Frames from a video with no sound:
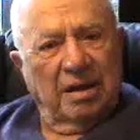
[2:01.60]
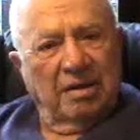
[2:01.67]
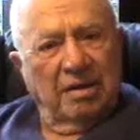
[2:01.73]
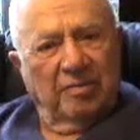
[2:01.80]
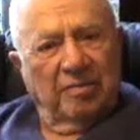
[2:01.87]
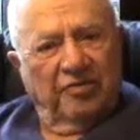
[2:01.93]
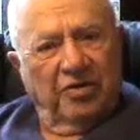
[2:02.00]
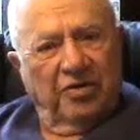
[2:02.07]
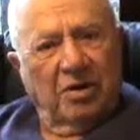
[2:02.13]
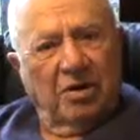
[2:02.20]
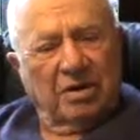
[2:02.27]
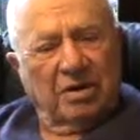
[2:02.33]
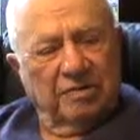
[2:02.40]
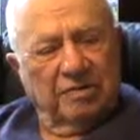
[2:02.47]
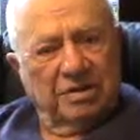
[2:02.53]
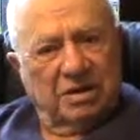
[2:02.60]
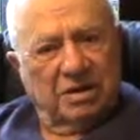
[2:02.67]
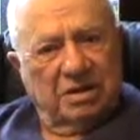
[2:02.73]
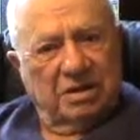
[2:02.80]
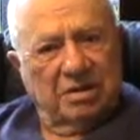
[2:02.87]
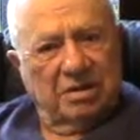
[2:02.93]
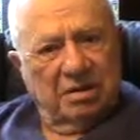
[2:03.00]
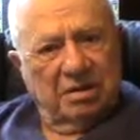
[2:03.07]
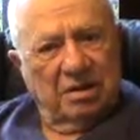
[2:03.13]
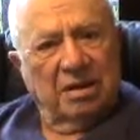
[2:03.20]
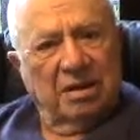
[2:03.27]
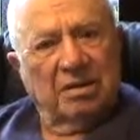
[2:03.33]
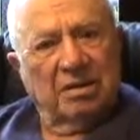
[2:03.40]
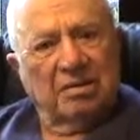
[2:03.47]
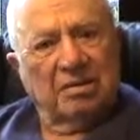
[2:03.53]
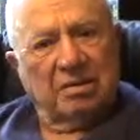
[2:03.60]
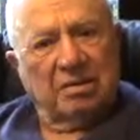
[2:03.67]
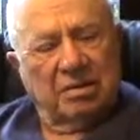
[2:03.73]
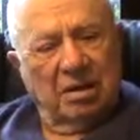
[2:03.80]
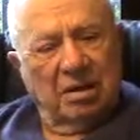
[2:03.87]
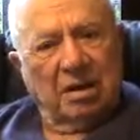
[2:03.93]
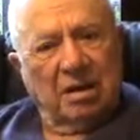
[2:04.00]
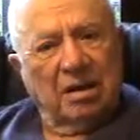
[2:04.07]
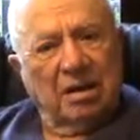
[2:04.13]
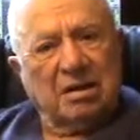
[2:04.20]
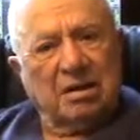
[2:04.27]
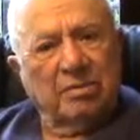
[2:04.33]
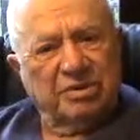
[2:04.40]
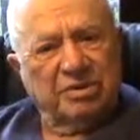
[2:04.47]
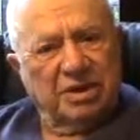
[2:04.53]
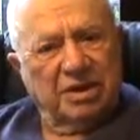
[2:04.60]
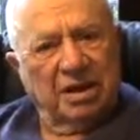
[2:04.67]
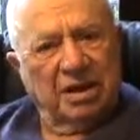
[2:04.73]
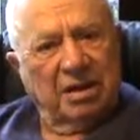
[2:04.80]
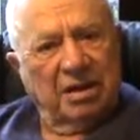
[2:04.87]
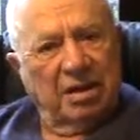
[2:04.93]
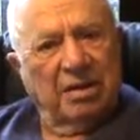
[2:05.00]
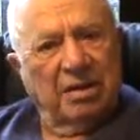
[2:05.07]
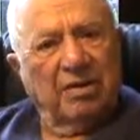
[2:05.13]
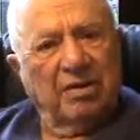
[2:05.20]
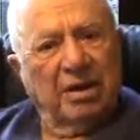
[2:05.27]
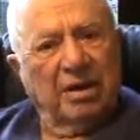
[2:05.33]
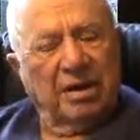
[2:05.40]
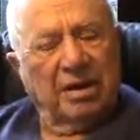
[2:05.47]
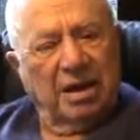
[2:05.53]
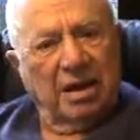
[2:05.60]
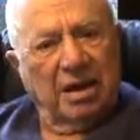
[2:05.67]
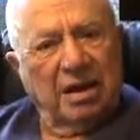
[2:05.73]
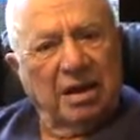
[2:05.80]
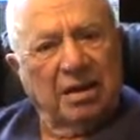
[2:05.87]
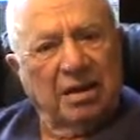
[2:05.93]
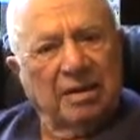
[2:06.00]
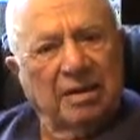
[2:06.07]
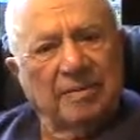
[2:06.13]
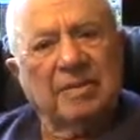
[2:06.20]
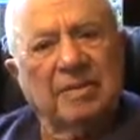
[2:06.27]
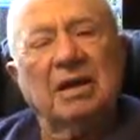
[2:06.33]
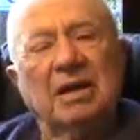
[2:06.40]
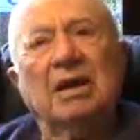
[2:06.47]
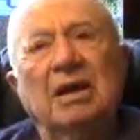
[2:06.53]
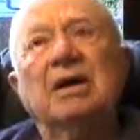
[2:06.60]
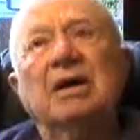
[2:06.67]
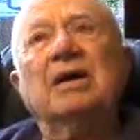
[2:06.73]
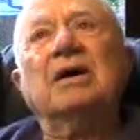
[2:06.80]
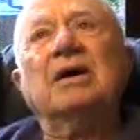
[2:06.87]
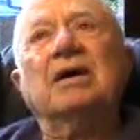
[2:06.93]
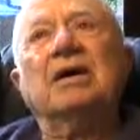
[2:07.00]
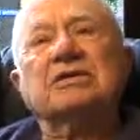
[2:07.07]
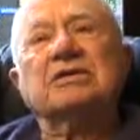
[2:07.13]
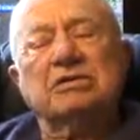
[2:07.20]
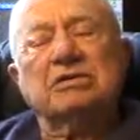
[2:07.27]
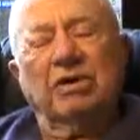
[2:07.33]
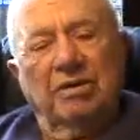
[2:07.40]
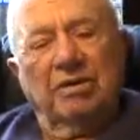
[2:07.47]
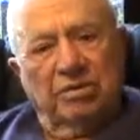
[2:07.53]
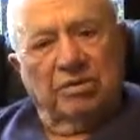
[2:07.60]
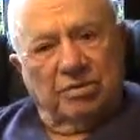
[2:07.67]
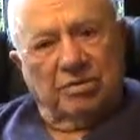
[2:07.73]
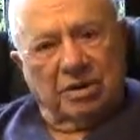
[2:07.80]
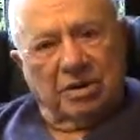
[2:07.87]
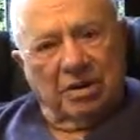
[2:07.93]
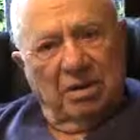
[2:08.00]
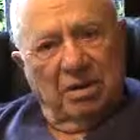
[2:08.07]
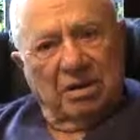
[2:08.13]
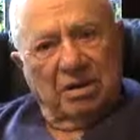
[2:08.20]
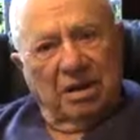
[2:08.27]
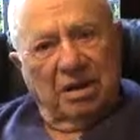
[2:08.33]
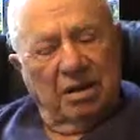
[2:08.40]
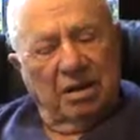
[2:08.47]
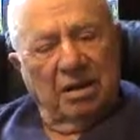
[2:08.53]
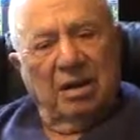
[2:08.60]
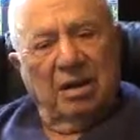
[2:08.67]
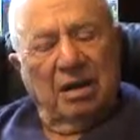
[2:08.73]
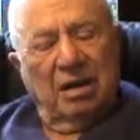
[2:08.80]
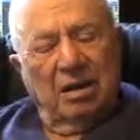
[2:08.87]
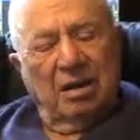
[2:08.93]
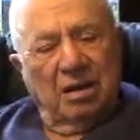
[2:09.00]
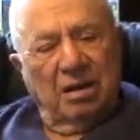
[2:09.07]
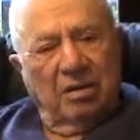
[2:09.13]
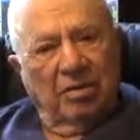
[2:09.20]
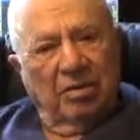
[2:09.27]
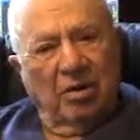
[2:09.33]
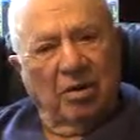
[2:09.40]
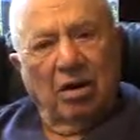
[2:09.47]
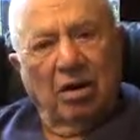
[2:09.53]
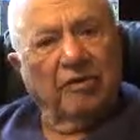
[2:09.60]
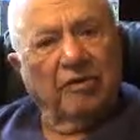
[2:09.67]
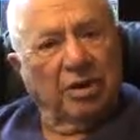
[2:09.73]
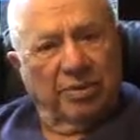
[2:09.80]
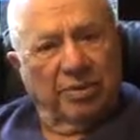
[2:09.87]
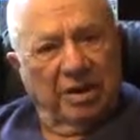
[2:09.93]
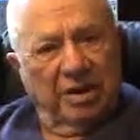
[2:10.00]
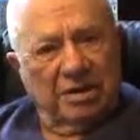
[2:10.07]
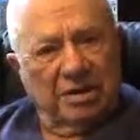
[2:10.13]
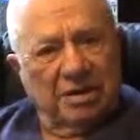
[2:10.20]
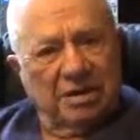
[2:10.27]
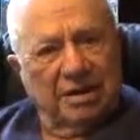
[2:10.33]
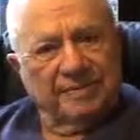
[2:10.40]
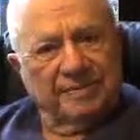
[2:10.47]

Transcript: the fog was encompassing the area that night. So we took a look at it, and they were all over the place.